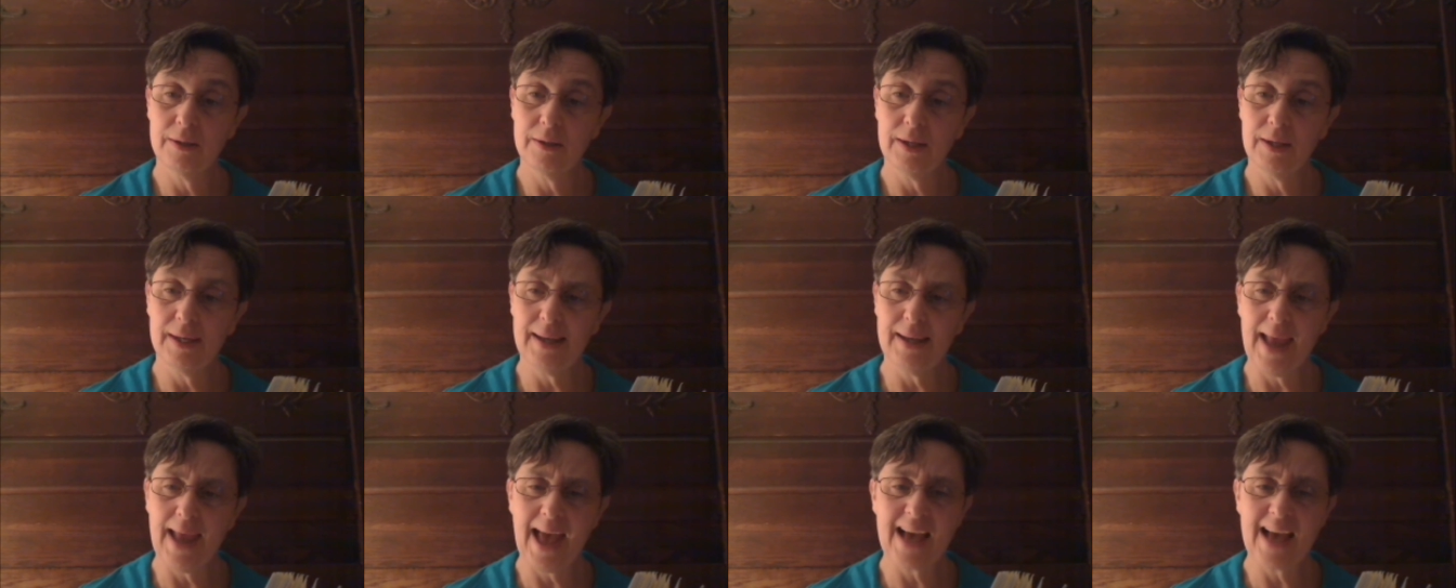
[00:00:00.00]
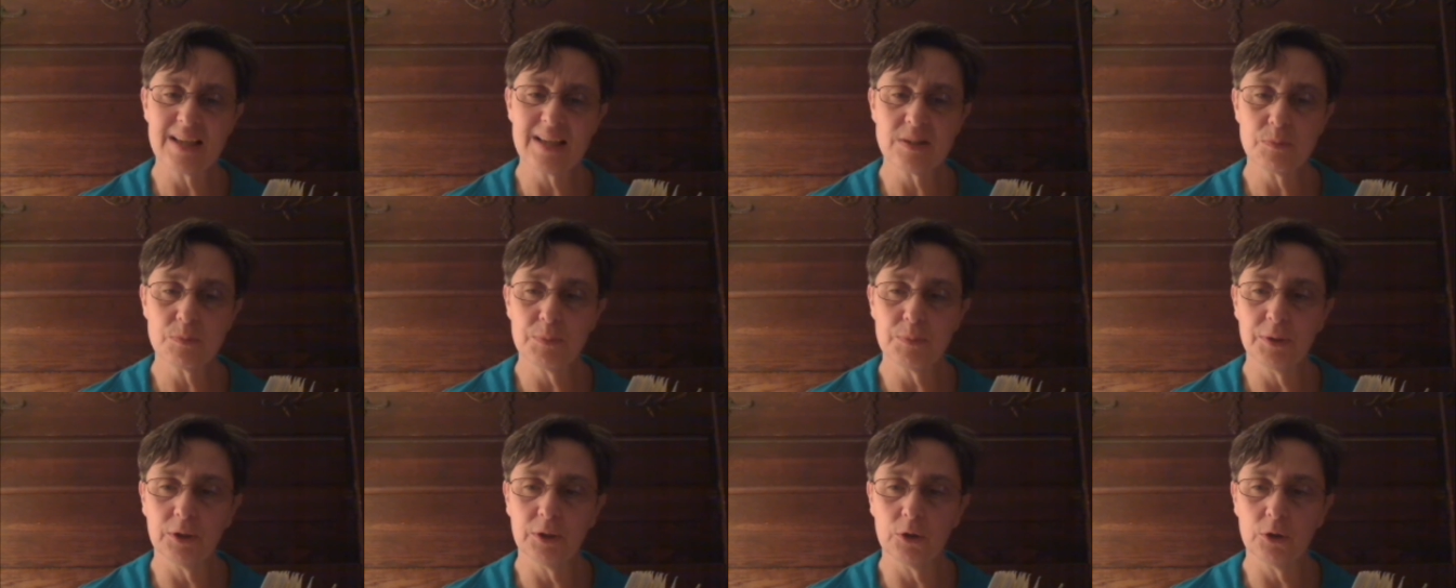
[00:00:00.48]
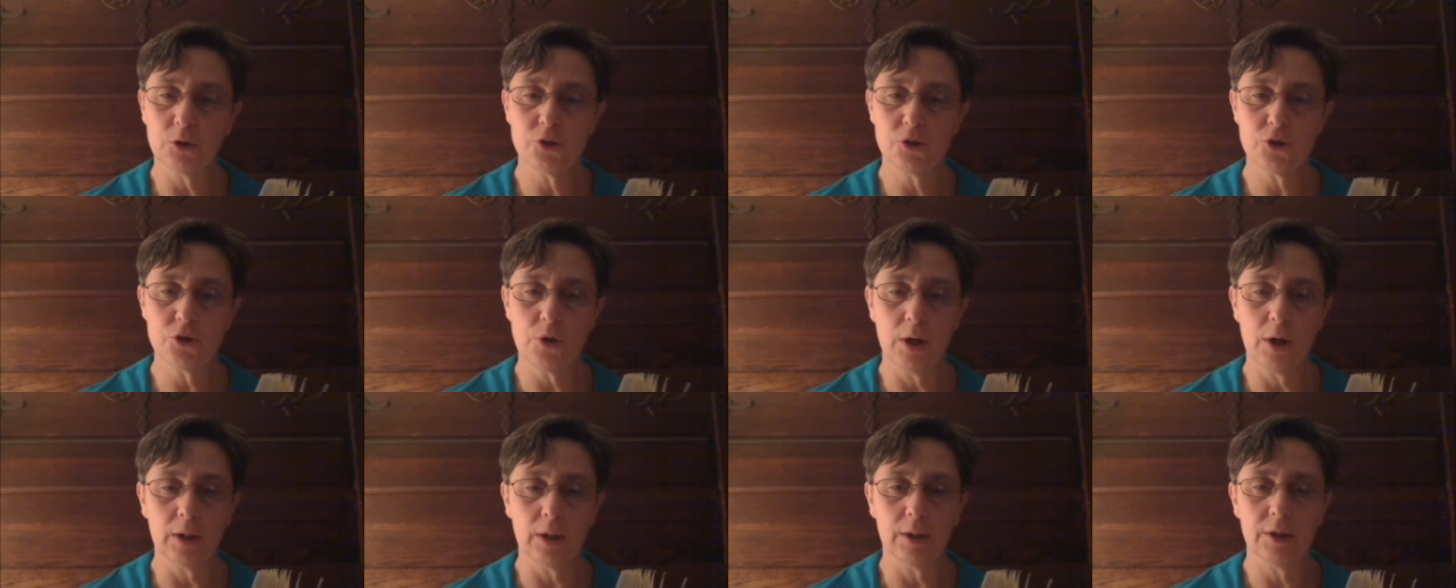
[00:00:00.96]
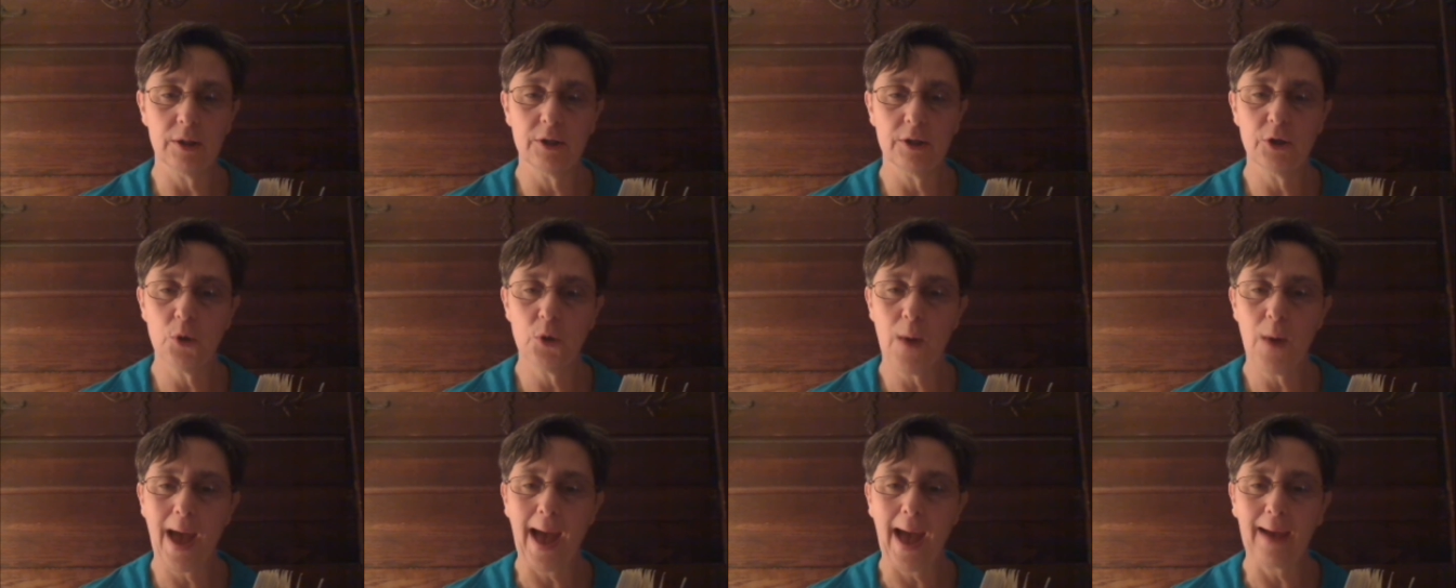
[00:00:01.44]
An aspen trunk
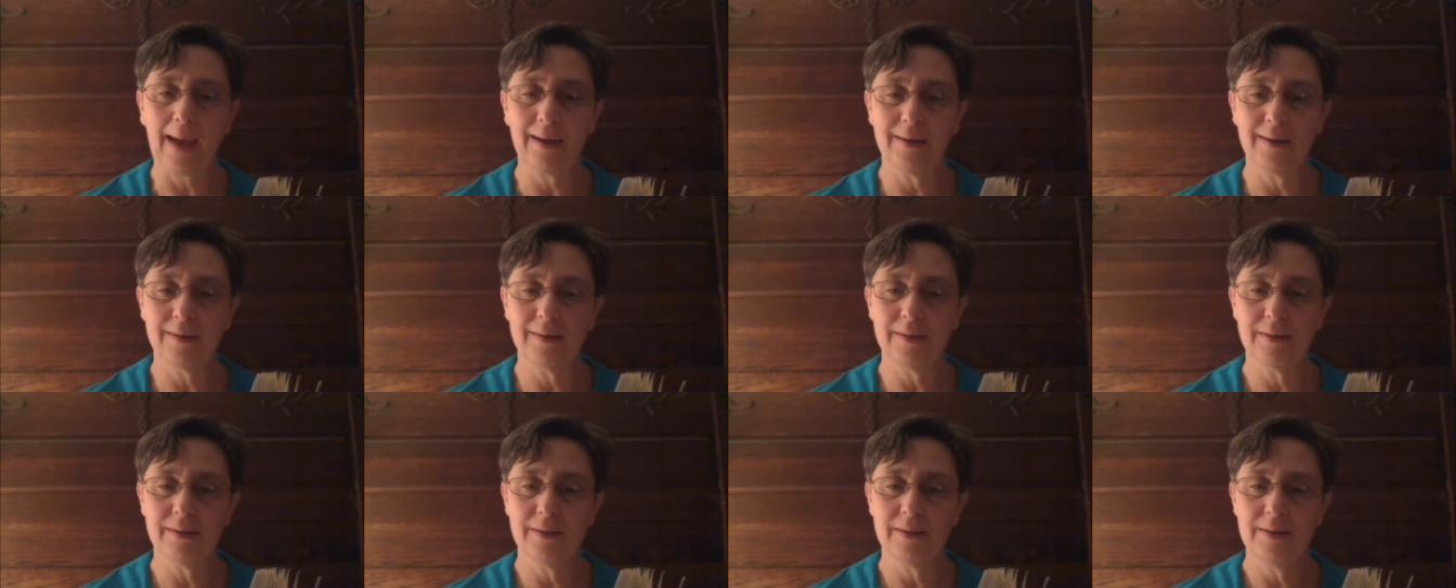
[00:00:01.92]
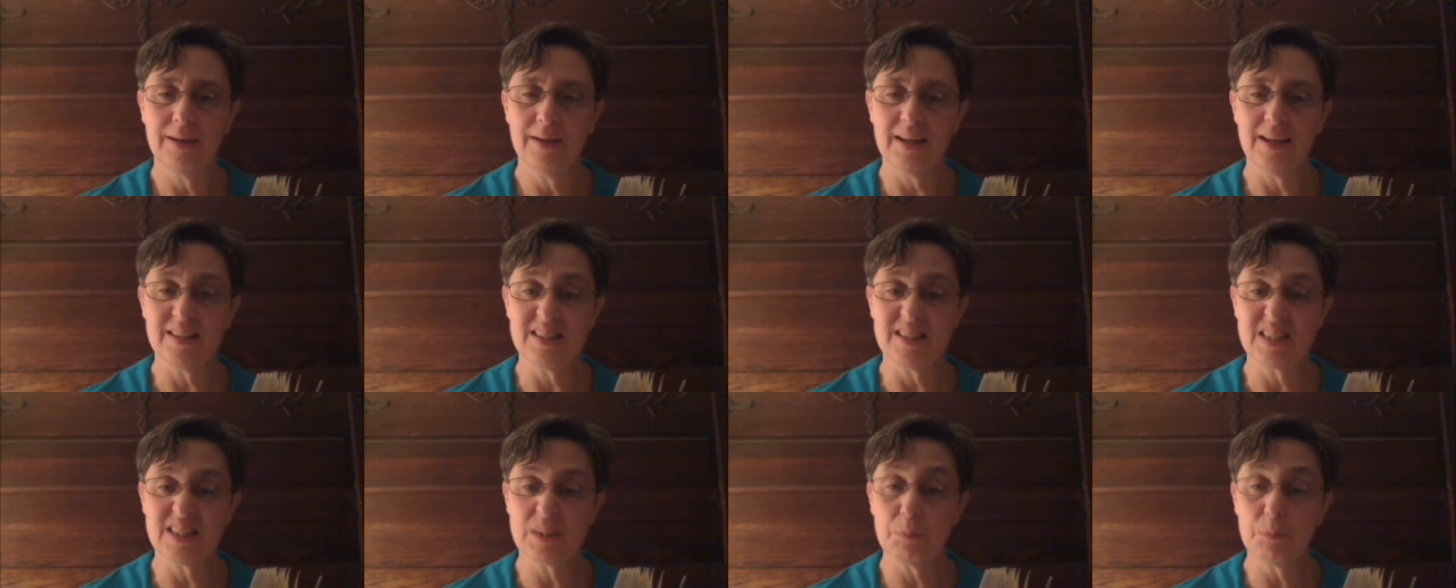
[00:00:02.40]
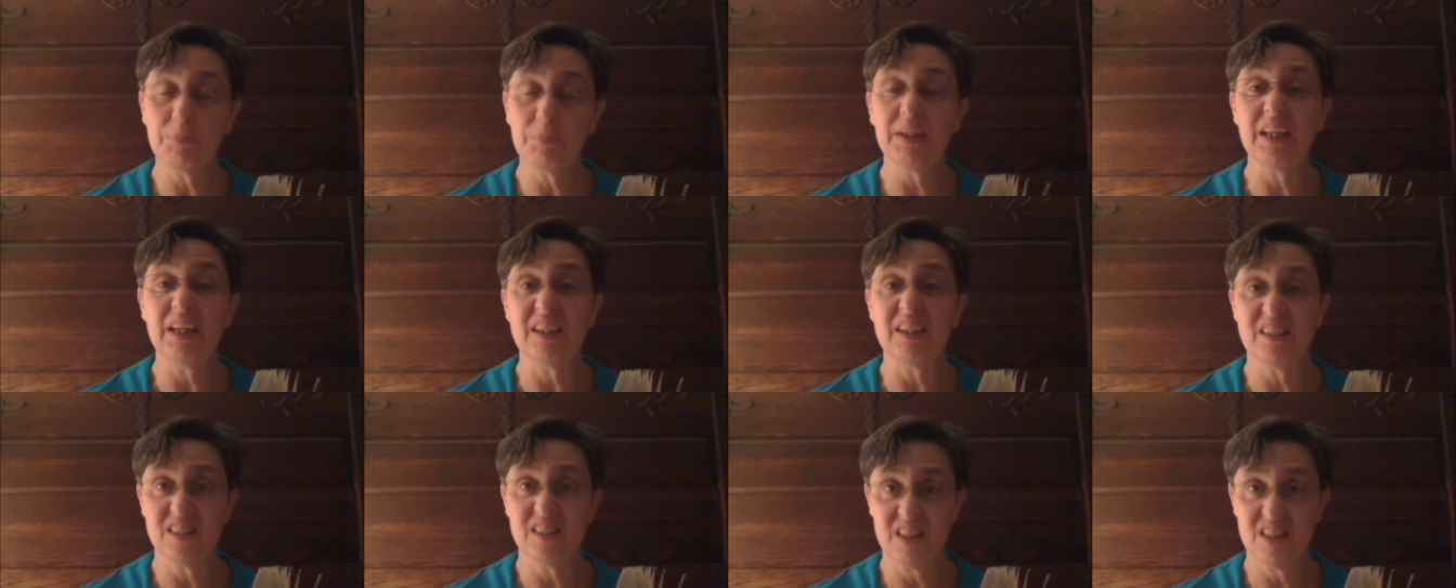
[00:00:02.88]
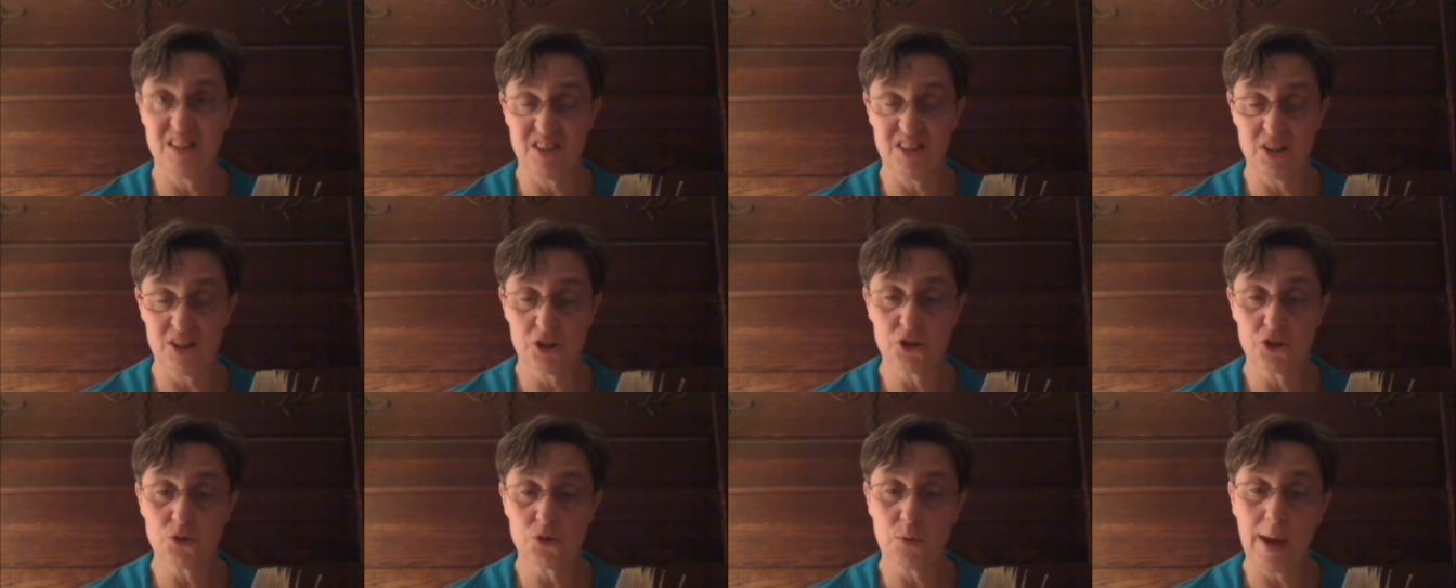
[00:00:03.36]
cracked and split as
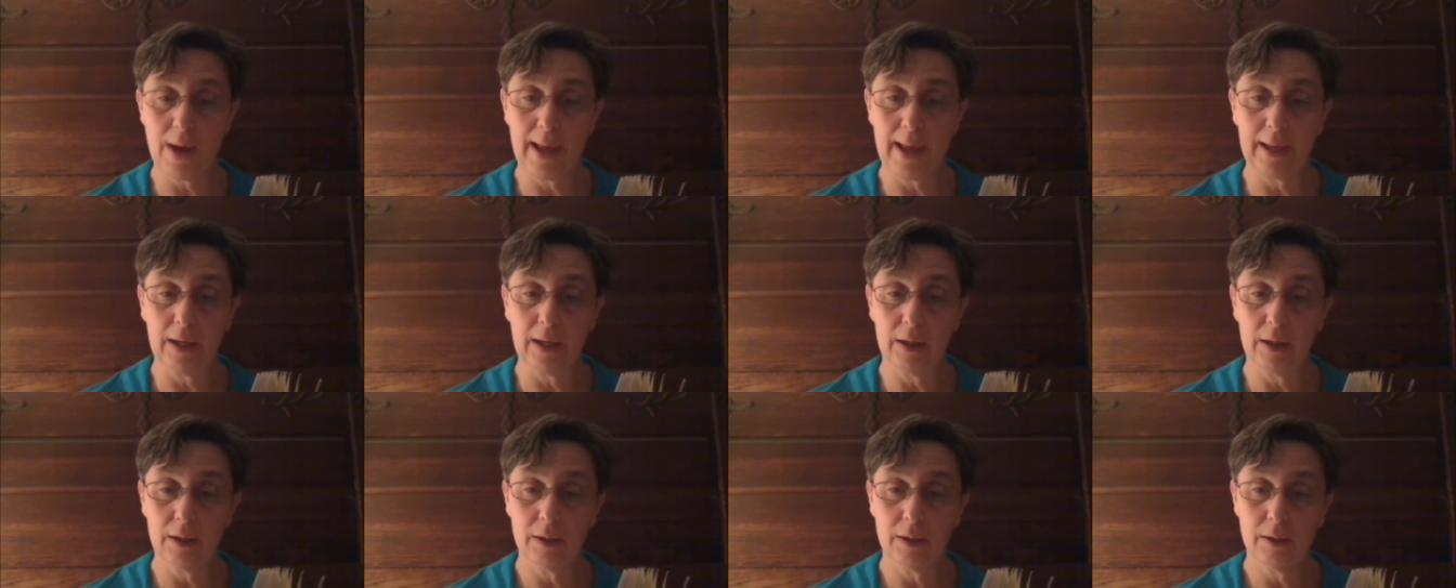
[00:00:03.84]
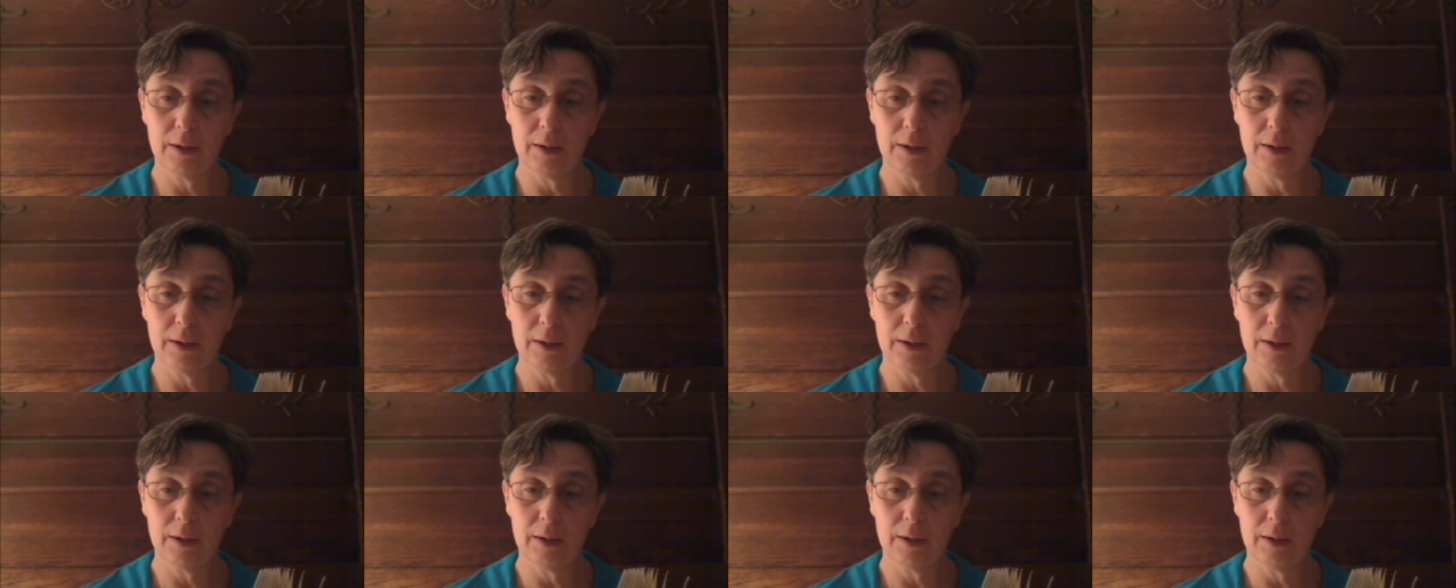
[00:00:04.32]
it shrank.